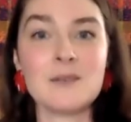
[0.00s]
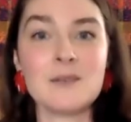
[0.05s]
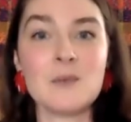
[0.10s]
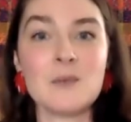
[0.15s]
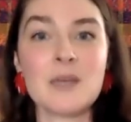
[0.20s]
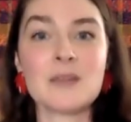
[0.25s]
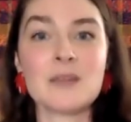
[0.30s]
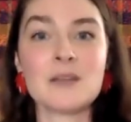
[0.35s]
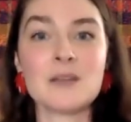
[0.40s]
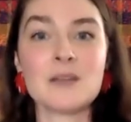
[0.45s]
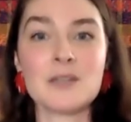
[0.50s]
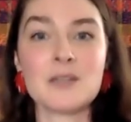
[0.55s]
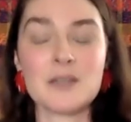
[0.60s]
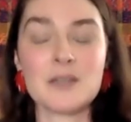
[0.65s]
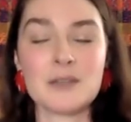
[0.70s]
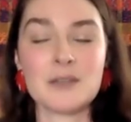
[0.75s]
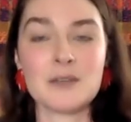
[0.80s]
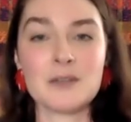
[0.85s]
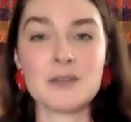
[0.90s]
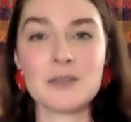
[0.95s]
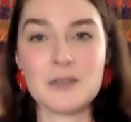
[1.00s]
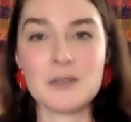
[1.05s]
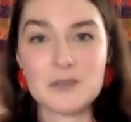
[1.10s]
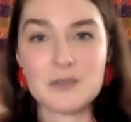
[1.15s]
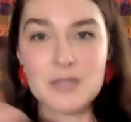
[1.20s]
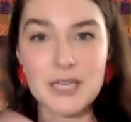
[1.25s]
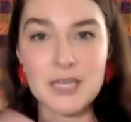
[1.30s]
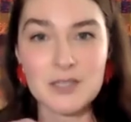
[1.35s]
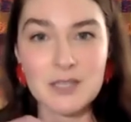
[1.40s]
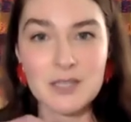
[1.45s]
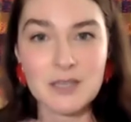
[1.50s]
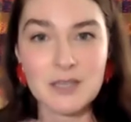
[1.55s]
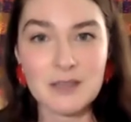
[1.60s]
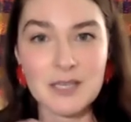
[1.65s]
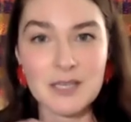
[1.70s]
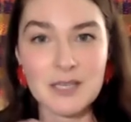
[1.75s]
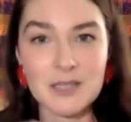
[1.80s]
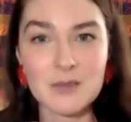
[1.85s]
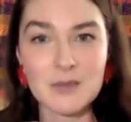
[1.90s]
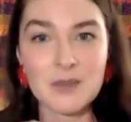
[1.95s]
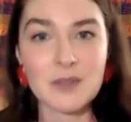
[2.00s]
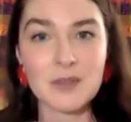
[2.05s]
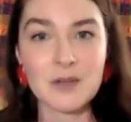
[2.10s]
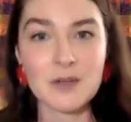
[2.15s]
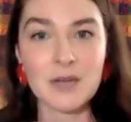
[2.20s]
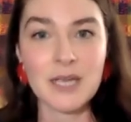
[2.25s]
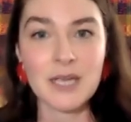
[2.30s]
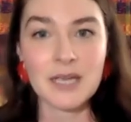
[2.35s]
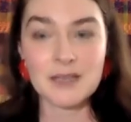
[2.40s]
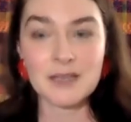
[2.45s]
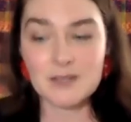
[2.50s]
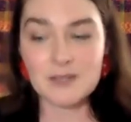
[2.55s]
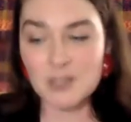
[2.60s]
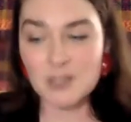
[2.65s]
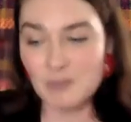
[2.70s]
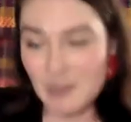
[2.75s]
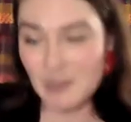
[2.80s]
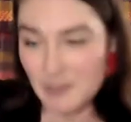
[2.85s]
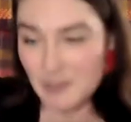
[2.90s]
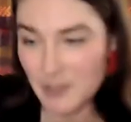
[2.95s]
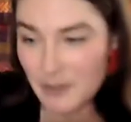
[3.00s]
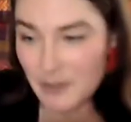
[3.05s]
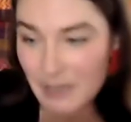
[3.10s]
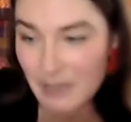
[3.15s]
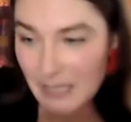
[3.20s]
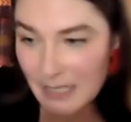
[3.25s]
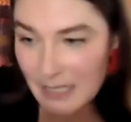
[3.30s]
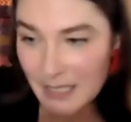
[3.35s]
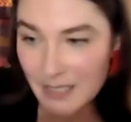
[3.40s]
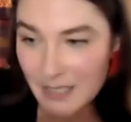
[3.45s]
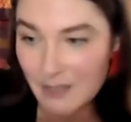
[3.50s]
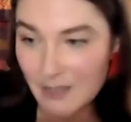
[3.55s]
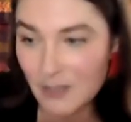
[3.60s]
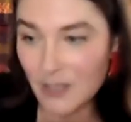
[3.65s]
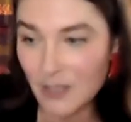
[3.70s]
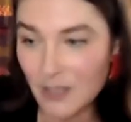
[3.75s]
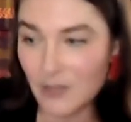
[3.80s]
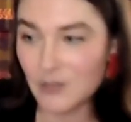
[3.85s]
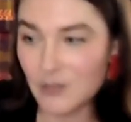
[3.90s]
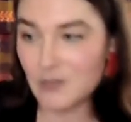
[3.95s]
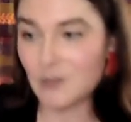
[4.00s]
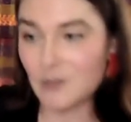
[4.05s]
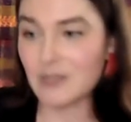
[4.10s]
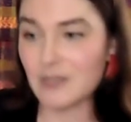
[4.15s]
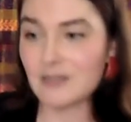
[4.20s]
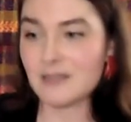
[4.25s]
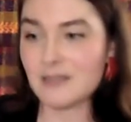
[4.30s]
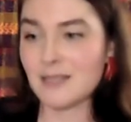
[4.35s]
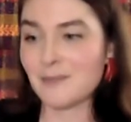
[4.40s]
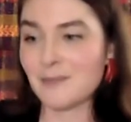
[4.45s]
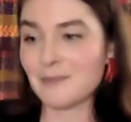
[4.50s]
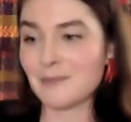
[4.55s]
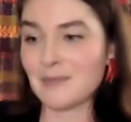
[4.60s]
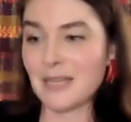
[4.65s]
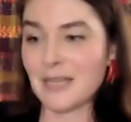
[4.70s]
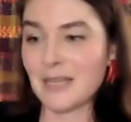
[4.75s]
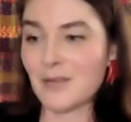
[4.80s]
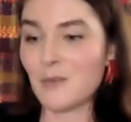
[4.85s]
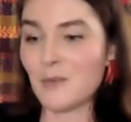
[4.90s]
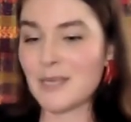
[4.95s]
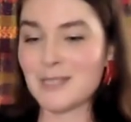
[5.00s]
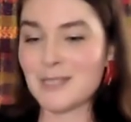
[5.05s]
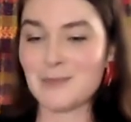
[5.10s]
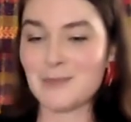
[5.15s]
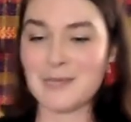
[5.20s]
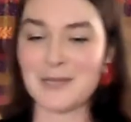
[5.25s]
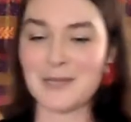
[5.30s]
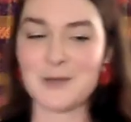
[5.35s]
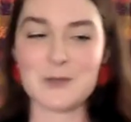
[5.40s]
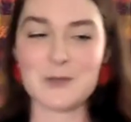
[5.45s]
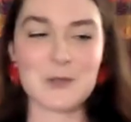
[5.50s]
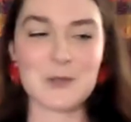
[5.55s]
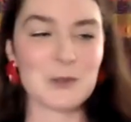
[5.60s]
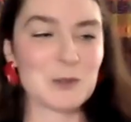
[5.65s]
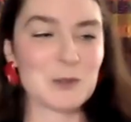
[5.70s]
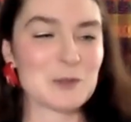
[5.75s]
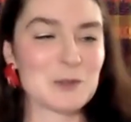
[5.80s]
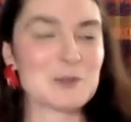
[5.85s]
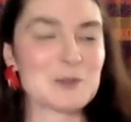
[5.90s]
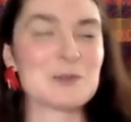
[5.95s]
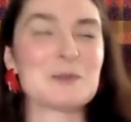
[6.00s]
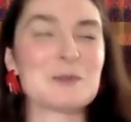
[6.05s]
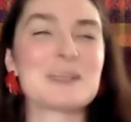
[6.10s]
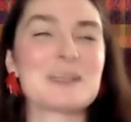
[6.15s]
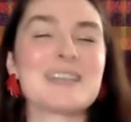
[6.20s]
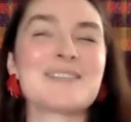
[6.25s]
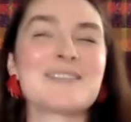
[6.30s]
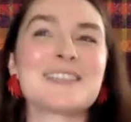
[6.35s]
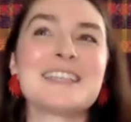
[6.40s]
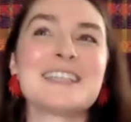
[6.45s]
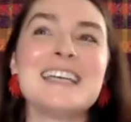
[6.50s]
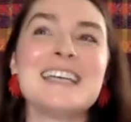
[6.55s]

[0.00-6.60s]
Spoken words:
Whether you're touching things with your hands, or maybe you're getting in close with some like waste picker tools or whatever,